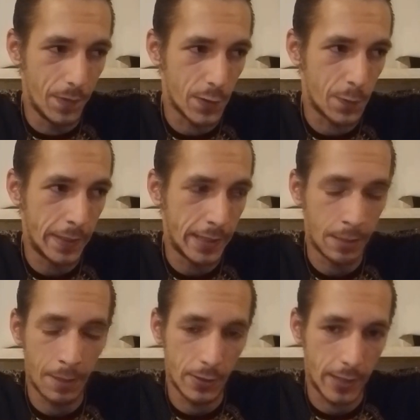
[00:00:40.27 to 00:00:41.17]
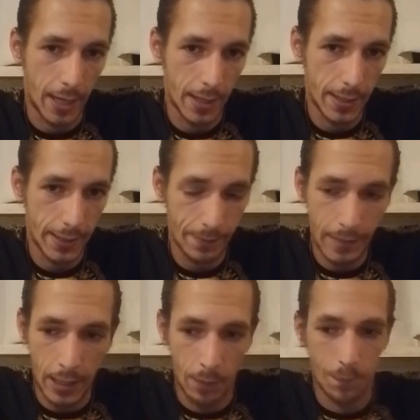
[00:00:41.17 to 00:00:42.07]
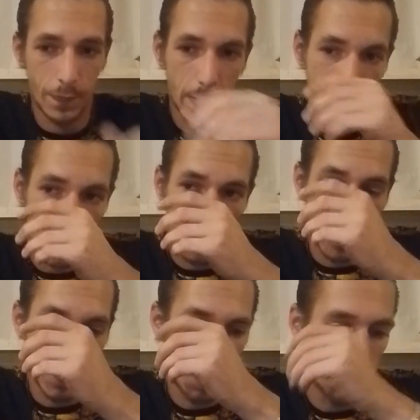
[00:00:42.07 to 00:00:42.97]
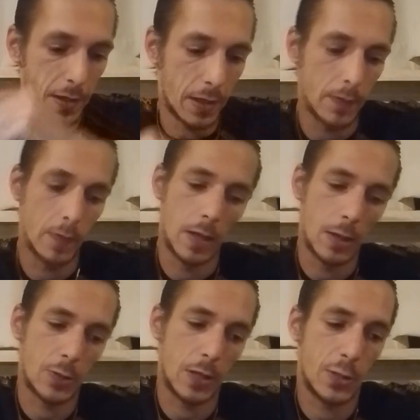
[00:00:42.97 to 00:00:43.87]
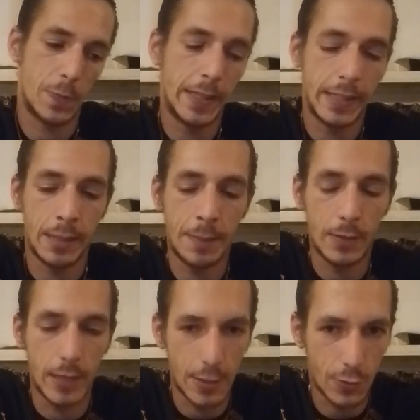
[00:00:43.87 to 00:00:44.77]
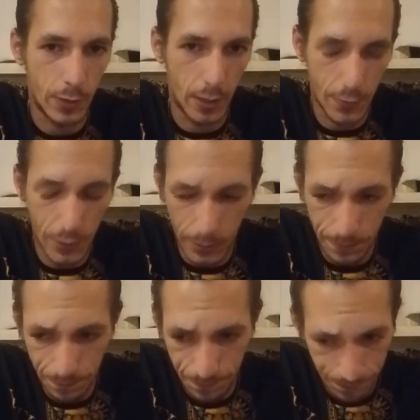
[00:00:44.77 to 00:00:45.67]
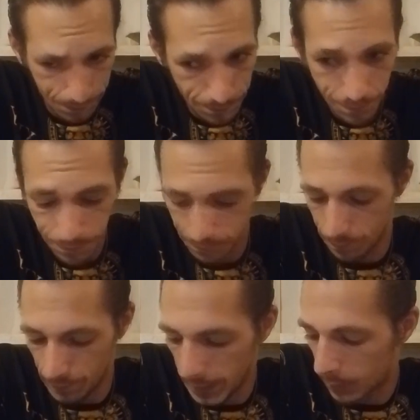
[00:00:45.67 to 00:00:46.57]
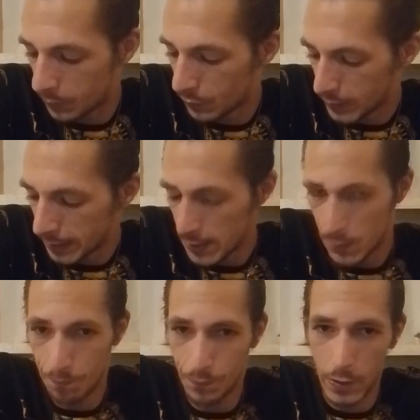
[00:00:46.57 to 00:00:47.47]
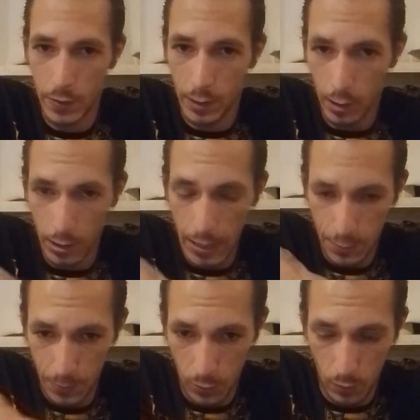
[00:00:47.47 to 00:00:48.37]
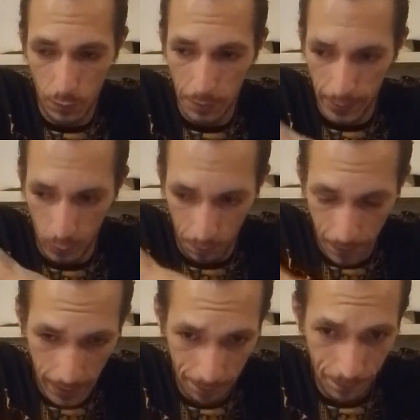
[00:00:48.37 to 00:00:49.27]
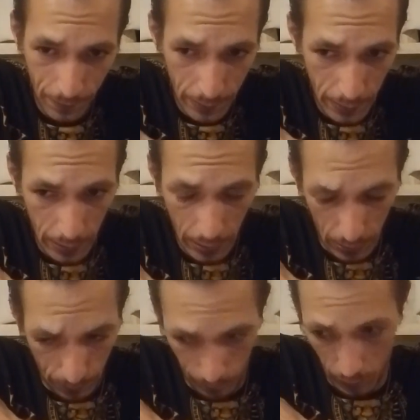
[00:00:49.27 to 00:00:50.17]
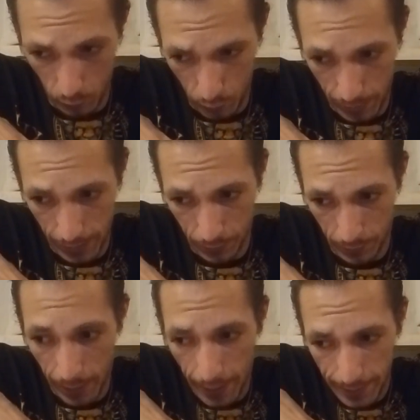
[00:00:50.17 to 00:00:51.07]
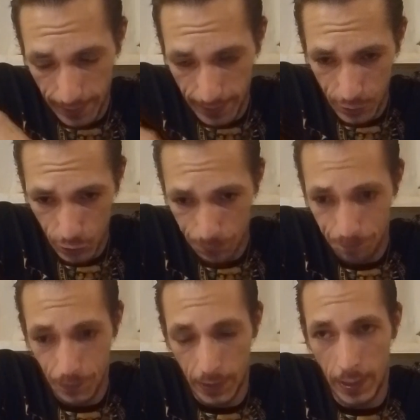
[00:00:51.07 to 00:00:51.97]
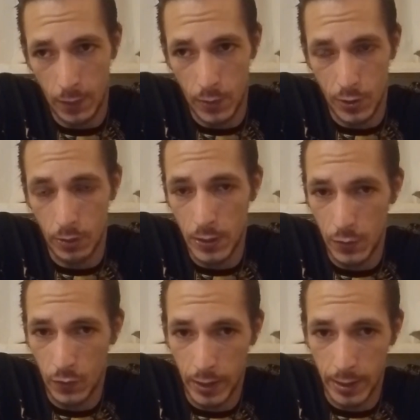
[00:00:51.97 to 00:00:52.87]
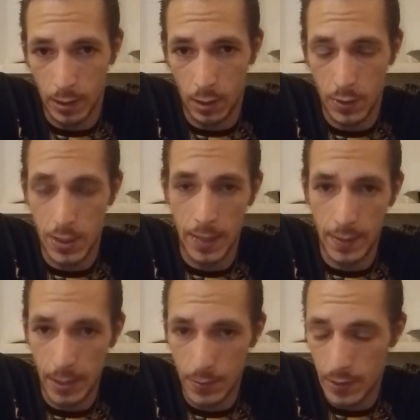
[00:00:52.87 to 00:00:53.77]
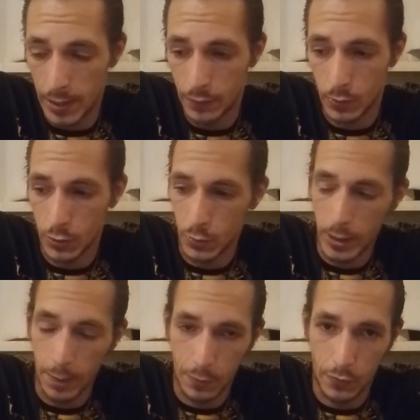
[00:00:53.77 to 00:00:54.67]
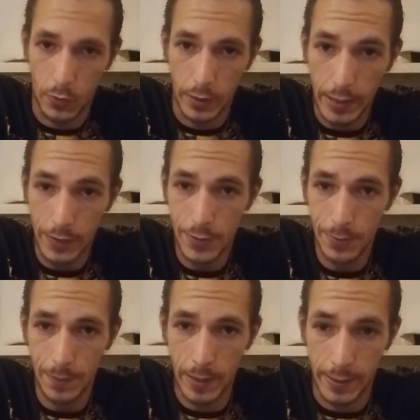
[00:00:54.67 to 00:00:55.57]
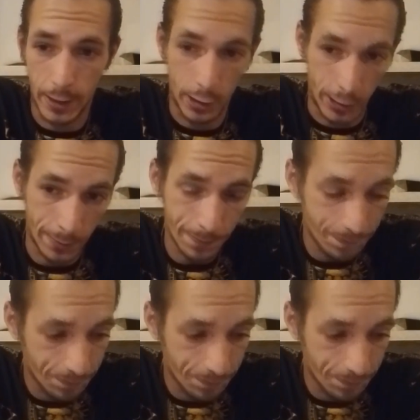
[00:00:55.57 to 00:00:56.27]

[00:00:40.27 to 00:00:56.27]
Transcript: Speaking about the Cadillac, now uh, speaking about the history also. Now the thing is, the car has been driven by an old man who died on a high age, and that was the reason why the car stand outside for 3 up to 4 years in a garden,